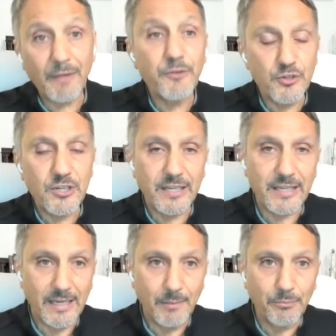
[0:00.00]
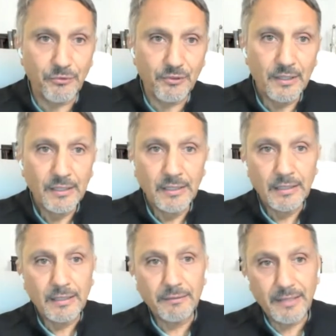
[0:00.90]
refugee camps
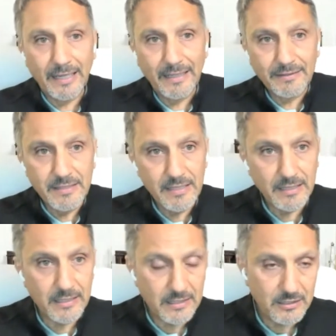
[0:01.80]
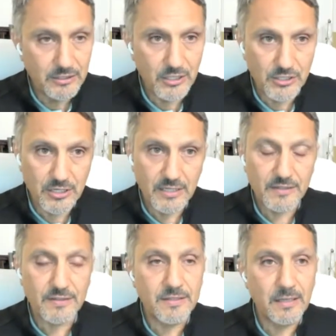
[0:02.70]
that the
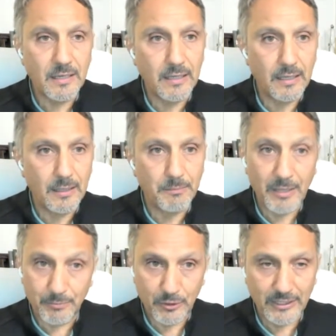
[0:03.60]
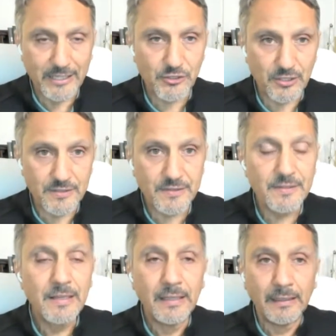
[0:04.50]
indigenous
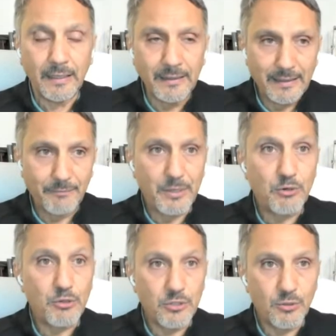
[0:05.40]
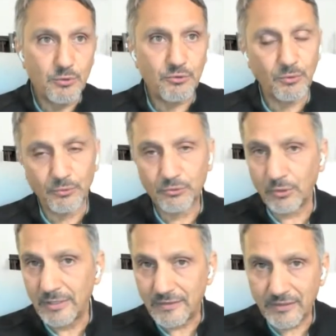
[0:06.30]
populations have been reduced
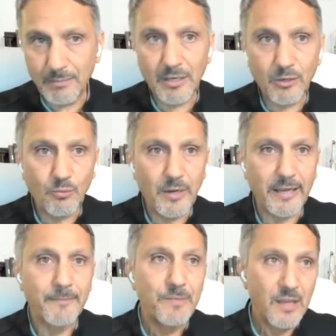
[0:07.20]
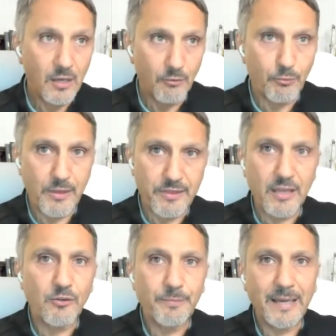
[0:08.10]
to. So in a similar way, if
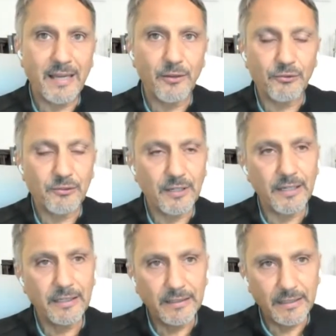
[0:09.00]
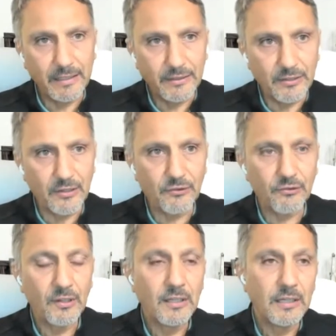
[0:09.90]
we think of Palestine, it
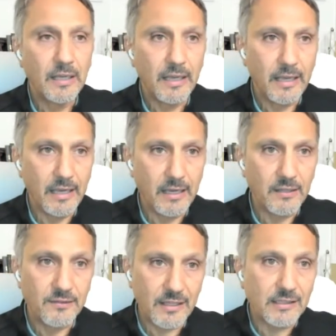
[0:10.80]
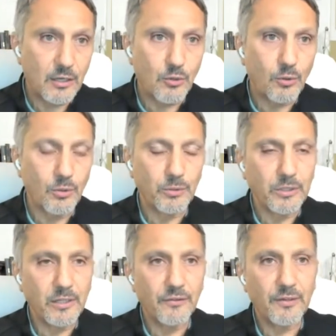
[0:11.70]
is a settler
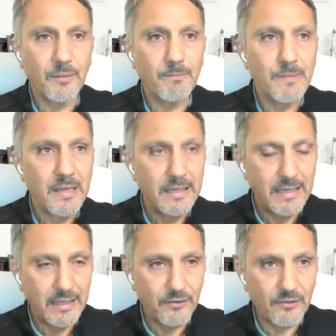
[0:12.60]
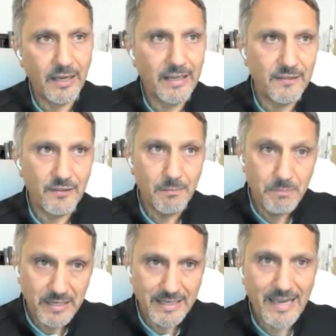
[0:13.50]
colonialism, and
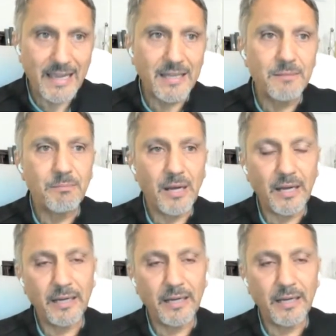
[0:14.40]
Zionism began